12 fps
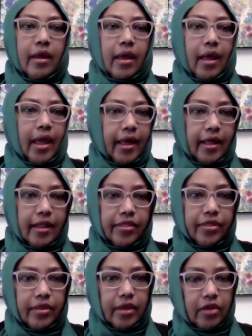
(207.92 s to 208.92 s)

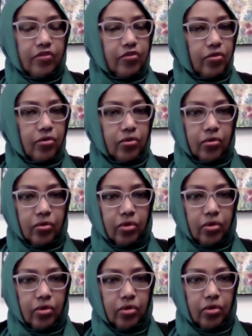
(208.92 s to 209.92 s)
health issue,
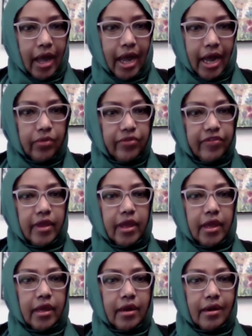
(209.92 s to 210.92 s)

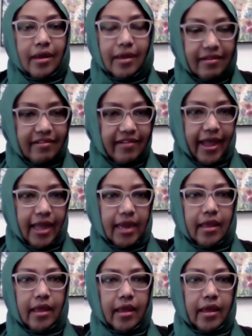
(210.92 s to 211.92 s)
housing,
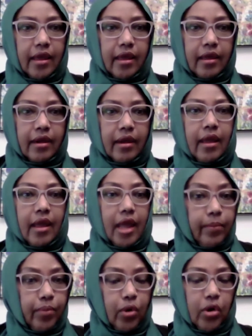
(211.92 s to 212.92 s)
childcare,
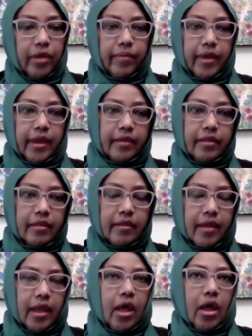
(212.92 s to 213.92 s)
employment.
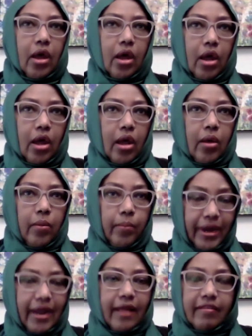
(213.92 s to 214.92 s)

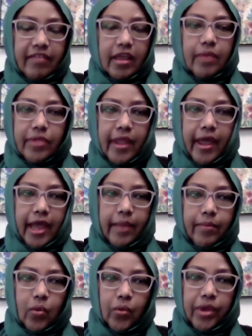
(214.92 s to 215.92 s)
But at the same
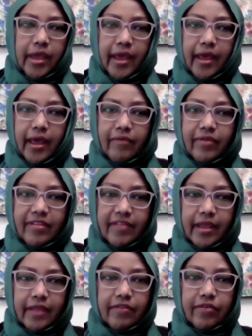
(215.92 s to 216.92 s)
time, we have a
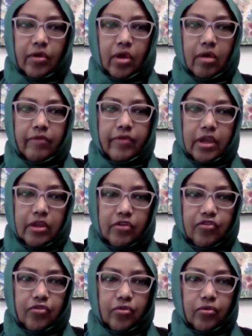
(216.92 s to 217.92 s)
set of
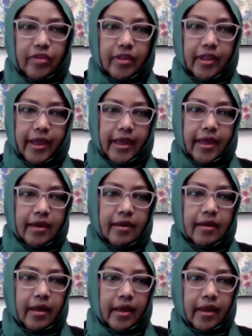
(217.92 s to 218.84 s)
issues that